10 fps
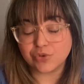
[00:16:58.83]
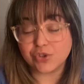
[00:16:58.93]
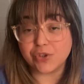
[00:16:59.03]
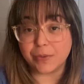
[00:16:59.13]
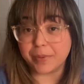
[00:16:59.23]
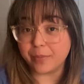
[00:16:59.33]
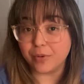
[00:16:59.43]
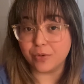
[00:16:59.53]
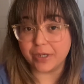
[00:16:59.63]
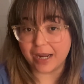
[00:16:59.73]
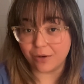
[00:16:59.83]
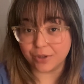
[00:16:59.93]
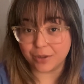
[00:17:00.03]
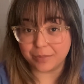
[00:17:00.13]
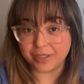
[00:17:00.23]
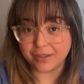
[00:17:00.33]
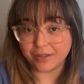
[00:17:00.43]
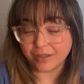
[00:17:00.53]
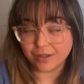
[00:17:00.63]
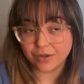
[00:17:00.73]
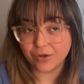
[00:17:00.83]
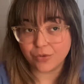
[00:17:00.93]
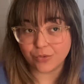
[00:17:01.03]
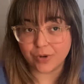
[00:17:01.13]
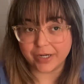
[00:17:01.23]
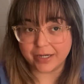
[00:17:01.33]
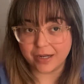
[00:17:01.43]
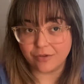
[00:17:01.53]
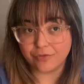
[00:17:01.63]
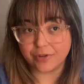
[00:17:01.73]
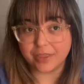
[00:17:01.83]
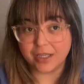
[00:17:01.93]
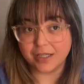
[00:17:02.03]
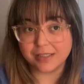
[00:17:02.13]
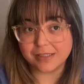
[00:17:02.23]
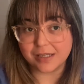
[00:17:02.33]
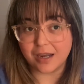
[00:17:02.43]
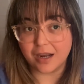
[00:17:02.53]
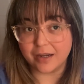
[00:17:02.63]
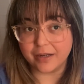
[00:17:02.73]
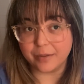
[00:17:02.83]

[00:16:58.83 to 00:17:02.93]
the people who count on me right now for things. I